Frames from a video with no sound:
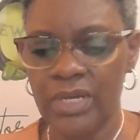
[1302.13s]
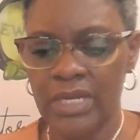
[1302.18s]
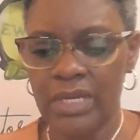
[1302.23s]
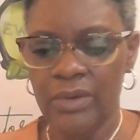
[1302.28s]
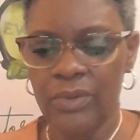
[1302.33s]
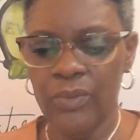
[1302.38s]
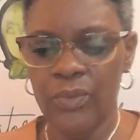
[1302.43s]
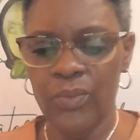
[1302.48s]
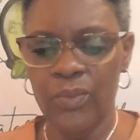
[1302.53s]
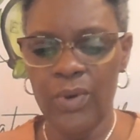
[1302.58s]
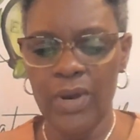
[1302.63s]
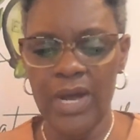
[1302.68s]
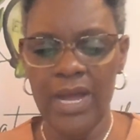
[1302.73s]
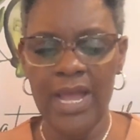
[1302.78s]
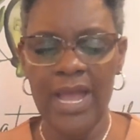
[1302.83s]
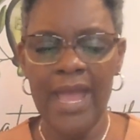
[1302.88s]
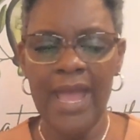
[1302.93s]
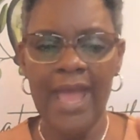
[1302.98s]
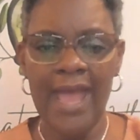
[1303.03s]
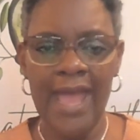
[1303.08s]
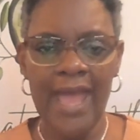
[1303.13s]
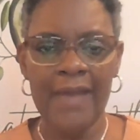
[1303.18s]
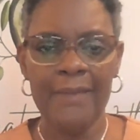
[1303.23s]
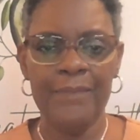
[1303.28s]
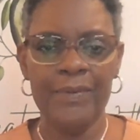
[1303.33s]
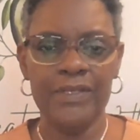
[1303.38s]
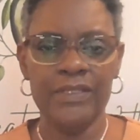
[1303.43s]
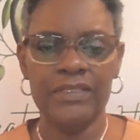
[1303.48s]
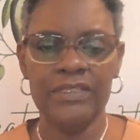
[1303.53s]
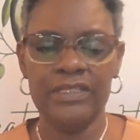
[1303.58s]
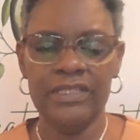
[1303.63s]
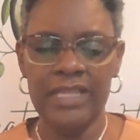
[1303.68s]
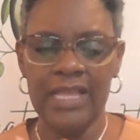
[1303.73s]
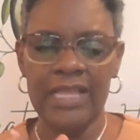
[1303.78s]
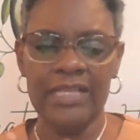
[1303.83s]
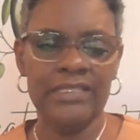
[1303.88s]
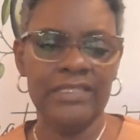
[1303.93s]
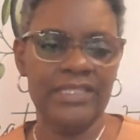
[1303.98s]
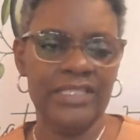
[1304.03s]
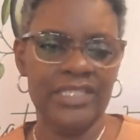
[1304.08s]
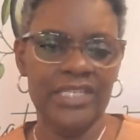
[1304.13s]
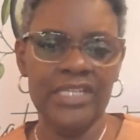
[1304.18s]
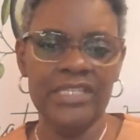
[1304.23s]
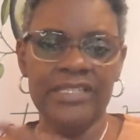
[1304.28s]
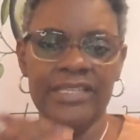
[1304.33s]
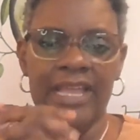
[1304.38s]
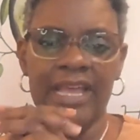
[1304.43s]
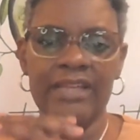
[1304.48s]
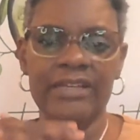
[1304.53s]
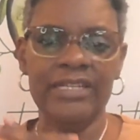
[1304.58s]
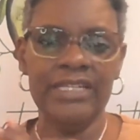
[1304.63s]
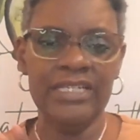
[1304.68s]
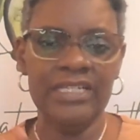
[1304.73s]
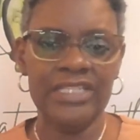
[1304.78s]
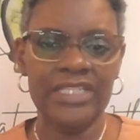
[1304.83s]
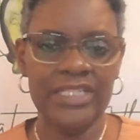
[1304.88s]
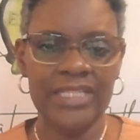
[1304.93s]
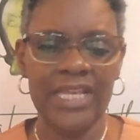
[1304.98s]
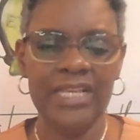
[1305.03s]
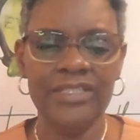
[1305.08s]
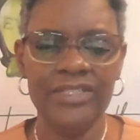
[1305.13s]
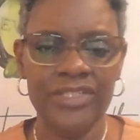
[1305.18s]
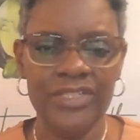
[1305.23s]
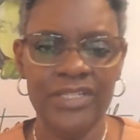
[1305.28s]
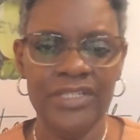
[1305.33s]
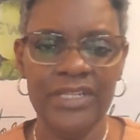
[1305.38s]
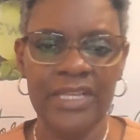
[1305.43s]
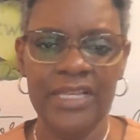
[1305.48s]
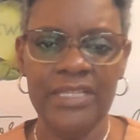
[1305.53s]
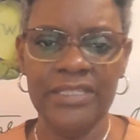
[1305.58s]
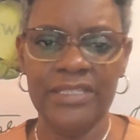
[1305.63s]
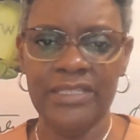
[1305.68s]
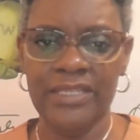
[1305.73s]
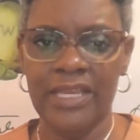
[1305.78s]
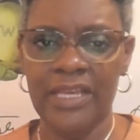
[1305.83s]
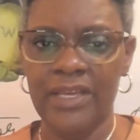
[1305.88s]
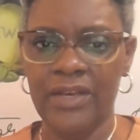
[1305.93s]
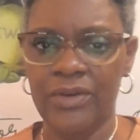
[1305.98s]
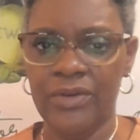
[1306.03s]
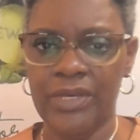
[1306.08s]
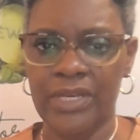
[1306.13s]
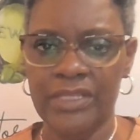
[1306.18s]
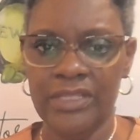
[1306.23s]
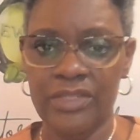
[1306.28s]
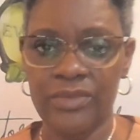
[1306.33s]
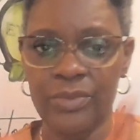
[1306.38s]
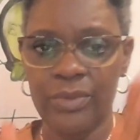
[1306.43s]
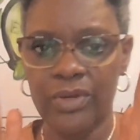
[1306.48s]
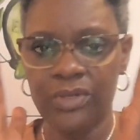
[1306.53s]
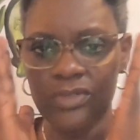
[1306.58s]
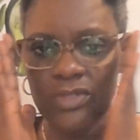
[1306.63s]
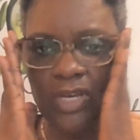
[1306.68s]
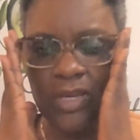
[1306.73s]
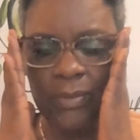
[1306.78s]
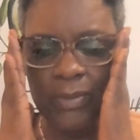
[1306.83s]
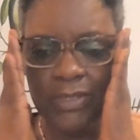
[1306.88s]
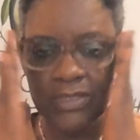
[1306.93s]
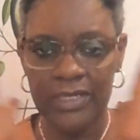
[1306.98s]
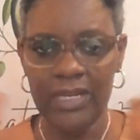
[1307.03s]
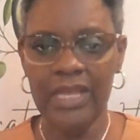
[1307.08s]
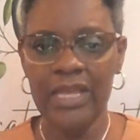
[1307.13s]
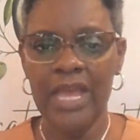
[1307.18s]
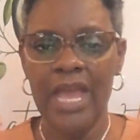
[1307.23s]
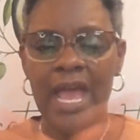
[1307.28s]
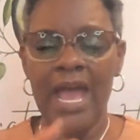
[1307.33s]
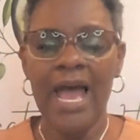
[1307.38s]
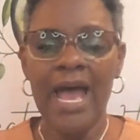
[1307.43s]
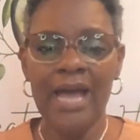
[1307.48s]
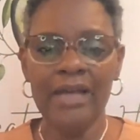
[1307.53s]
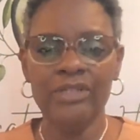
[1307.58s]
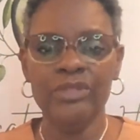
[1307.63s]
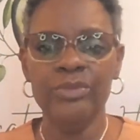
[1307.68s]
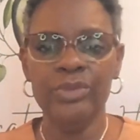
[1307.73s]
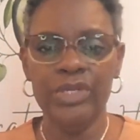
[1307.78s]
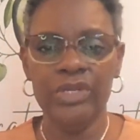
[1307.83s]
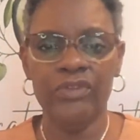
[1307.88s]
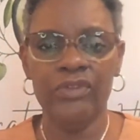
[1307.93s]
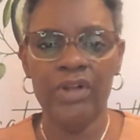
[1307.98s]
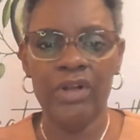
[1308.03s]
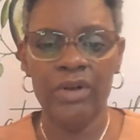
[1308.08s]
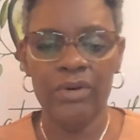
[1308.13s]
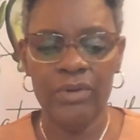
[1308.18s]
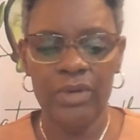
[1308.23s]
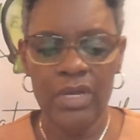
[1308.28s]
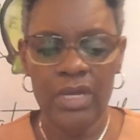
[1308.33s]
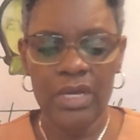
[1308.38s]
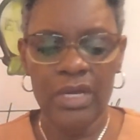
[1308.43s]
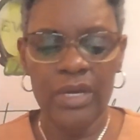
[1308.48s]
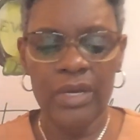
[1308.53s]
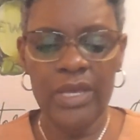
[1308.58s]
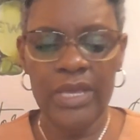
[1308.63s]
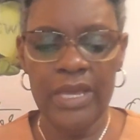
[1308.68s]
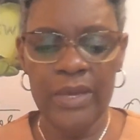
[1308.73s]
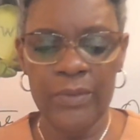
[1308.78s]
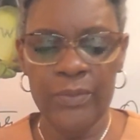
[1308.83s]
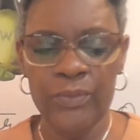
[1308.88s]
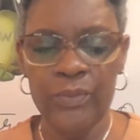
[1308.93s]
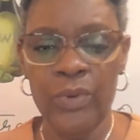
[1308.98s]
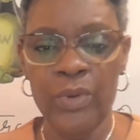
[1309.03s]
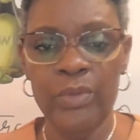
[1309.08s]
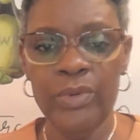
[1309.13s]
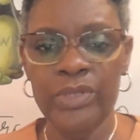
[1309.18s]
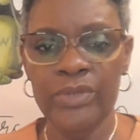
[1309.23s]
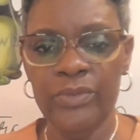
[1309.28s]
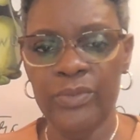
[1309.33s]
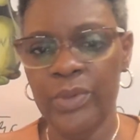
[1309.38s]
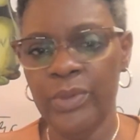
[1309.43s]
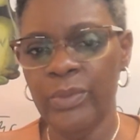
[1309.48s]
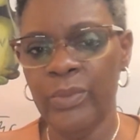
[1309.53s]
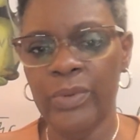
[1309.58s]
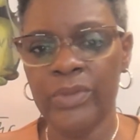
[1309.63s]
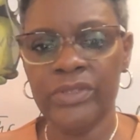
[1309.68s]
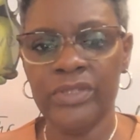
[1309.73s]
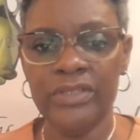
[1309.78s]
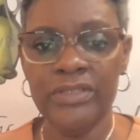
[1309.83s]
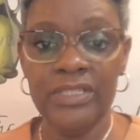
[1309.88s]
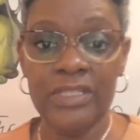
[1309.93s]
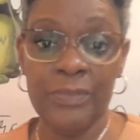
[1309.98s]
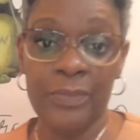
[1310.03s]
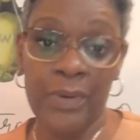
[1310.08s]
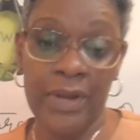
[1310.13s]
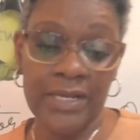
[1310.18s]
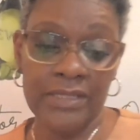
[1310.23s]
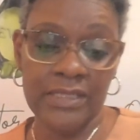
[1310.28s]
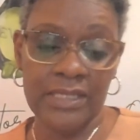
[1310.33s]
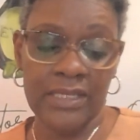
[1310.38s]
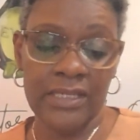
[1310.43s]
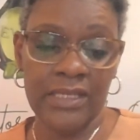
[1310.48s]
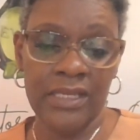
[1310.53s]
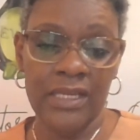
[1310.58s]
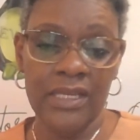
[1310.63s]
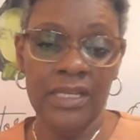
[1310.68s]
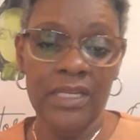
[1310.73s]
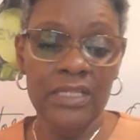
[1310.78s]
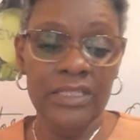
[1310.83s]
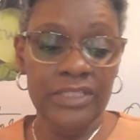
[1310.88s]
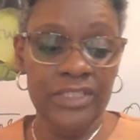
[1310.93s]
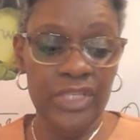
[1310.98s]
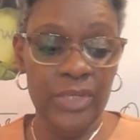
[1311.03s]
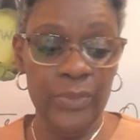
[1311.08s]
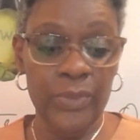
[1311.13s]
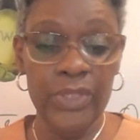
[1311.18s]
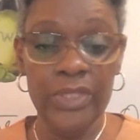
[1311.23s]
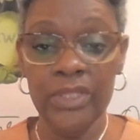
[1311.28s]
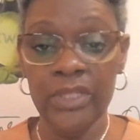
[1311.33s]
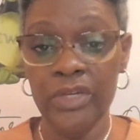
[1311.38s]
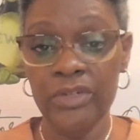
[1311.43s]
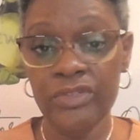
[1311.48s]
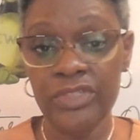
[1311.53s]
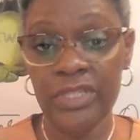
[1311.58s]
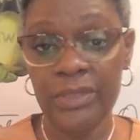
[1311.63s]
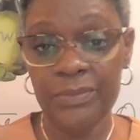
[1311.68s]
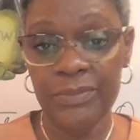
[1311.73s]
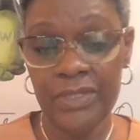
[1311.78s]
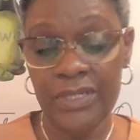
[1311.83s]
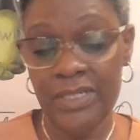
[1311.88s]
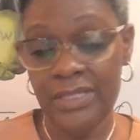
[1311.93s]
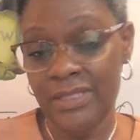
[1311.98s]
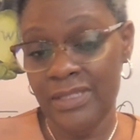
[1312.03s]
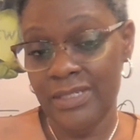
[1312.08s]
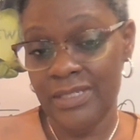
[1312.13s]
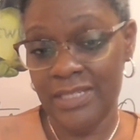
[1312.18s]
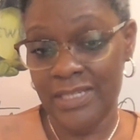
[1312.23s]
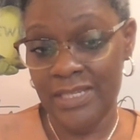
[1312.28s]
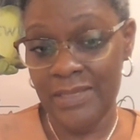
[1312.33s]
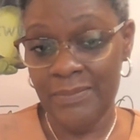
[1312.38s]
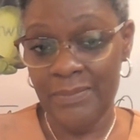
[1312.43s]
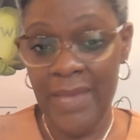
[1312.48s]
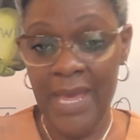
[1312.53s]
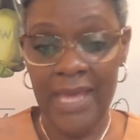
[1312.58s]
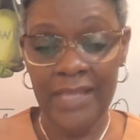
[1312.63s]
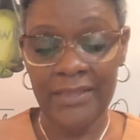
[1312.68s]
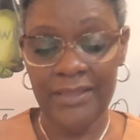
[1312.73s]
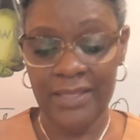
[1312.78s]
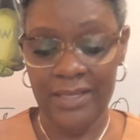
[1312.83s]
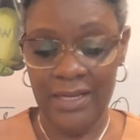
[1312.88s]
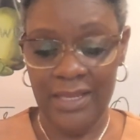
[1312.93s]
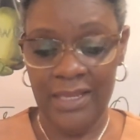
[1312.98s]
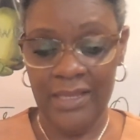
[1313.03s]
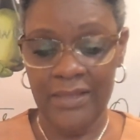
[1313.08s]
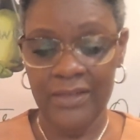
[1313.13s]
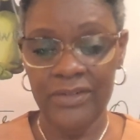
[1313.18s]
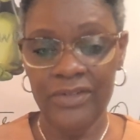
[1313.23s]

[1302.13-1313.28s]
What happened. Sit down in a session and say, okay, this is what we're going to talk about today. How did we grow when we worked on this project? Did we learn something in math today?